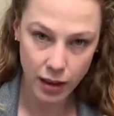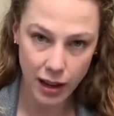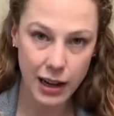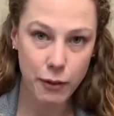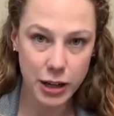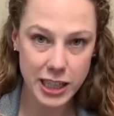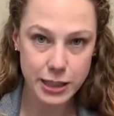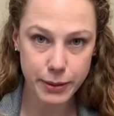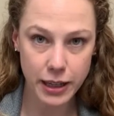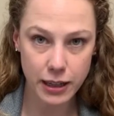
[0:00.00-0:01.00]
And I want it to
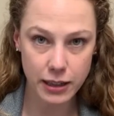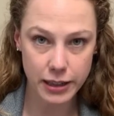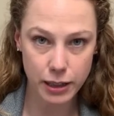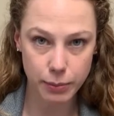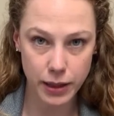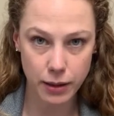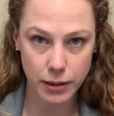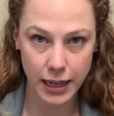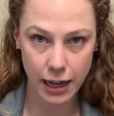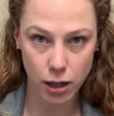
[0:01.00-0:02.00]
be a little bit
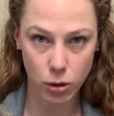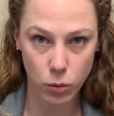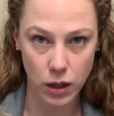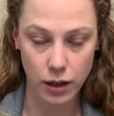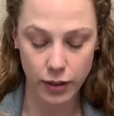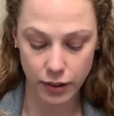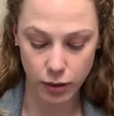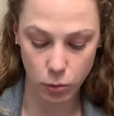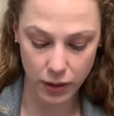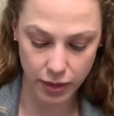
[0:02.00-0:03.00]
narrower than the
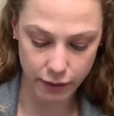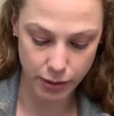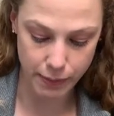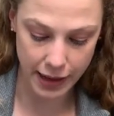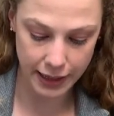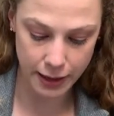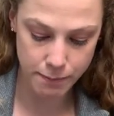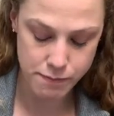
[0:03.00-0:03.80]
width of the penny.